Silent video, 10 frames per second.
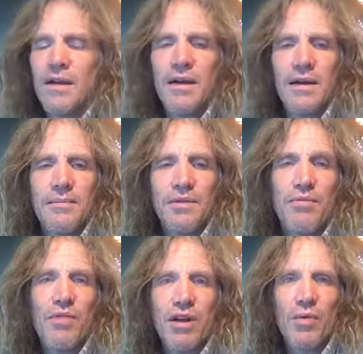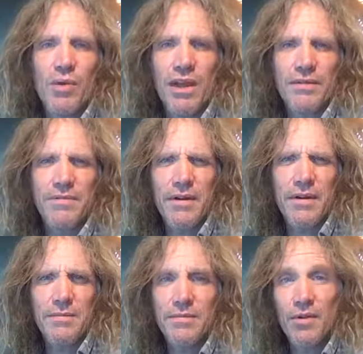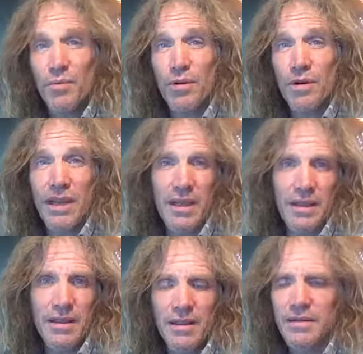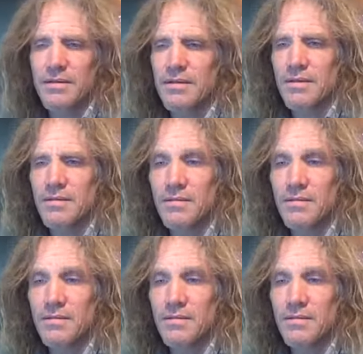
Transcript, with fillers: um, to run away from the word atheist,